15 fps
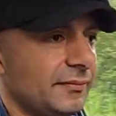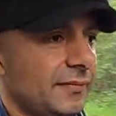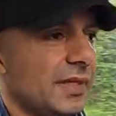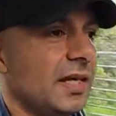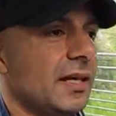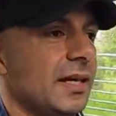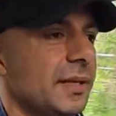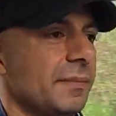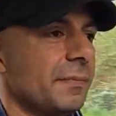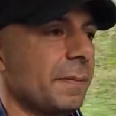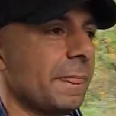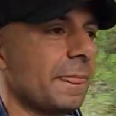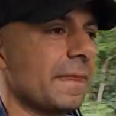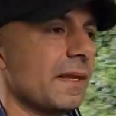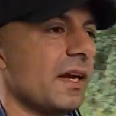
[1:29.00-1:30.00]

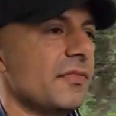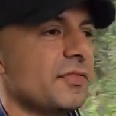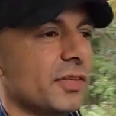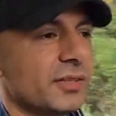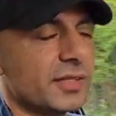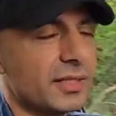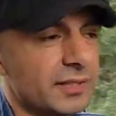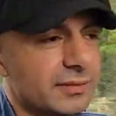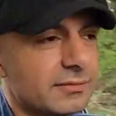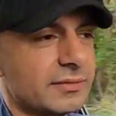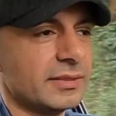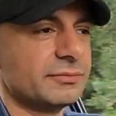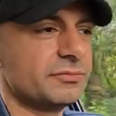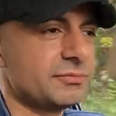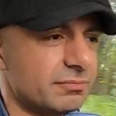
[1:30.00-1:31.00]
I've got
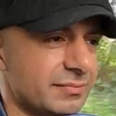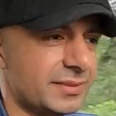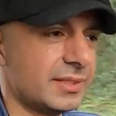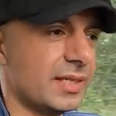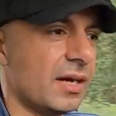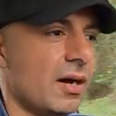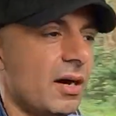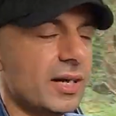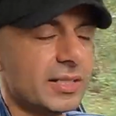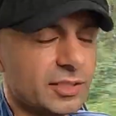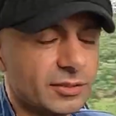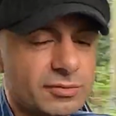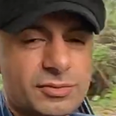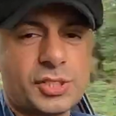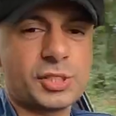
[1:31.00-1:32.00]
the
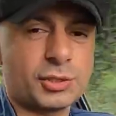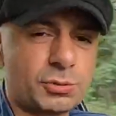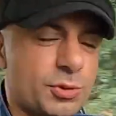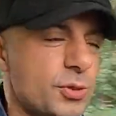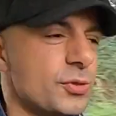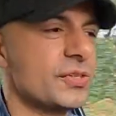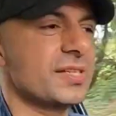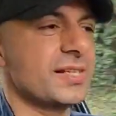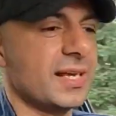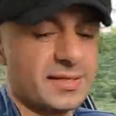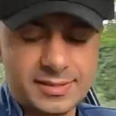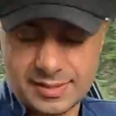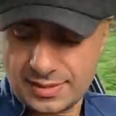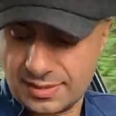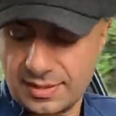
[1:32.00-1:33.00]
idle screws set
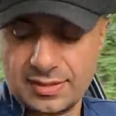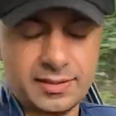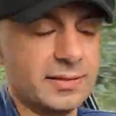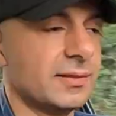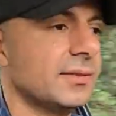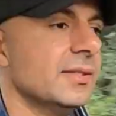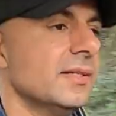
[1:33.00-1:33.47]
to